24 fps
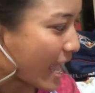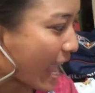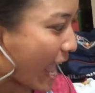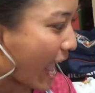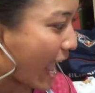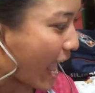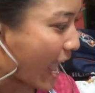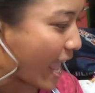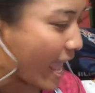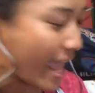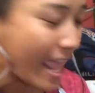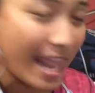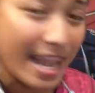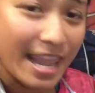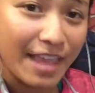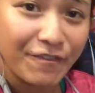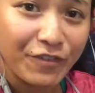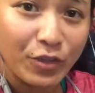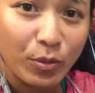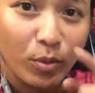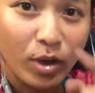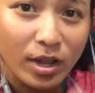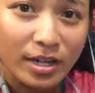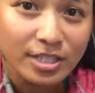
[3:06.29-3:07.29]
And
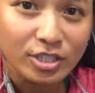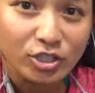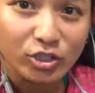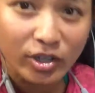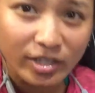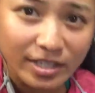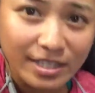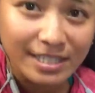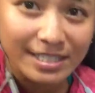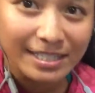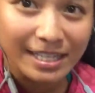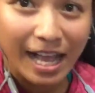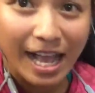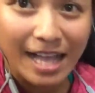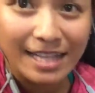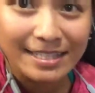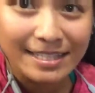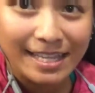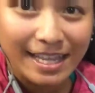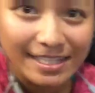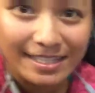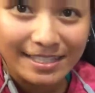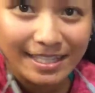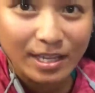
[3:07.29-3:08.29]
if you want to join this
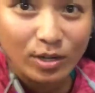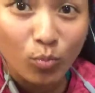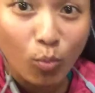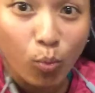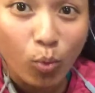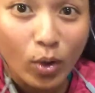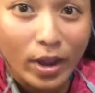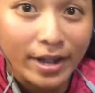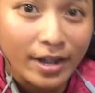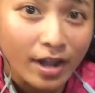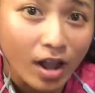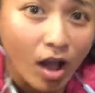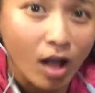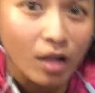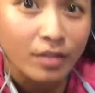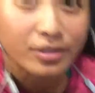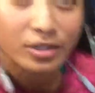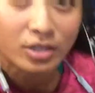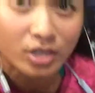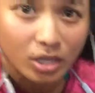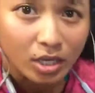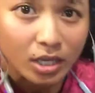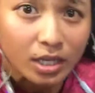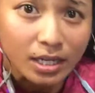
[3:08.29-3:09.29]
contest and win all
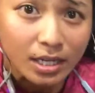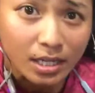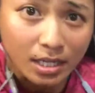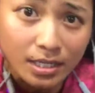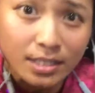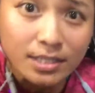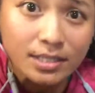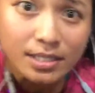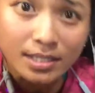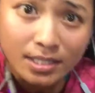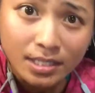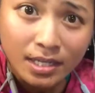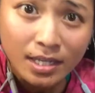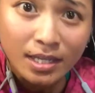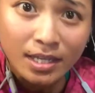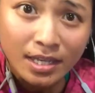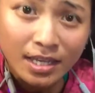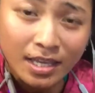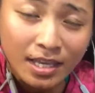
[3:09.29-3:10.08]
the goodies,